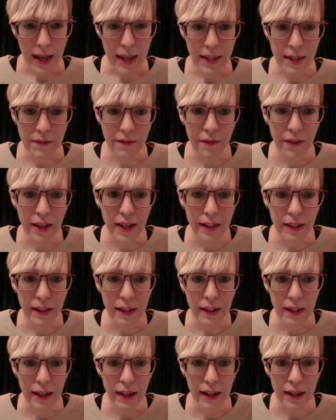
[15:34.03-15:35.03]
And then
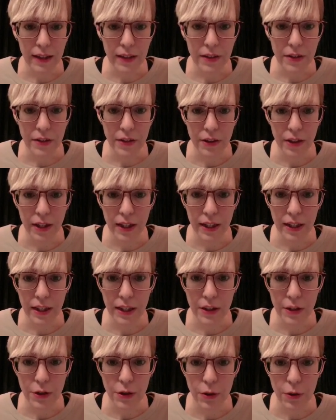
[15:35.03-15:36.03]
finally, I insert it
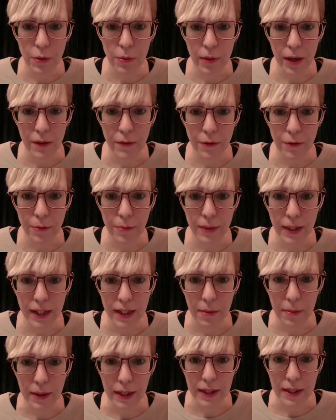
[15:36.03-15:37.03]
into my room
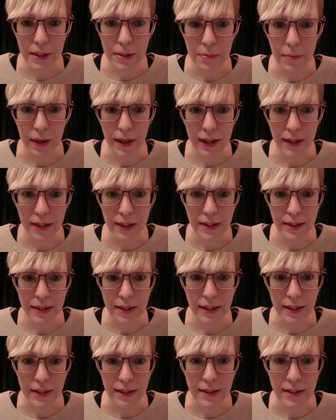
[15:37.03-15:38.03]
database behind the
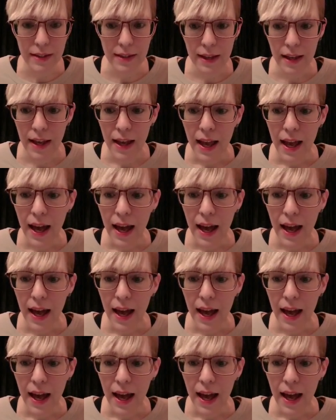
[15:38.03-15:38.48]
scenes.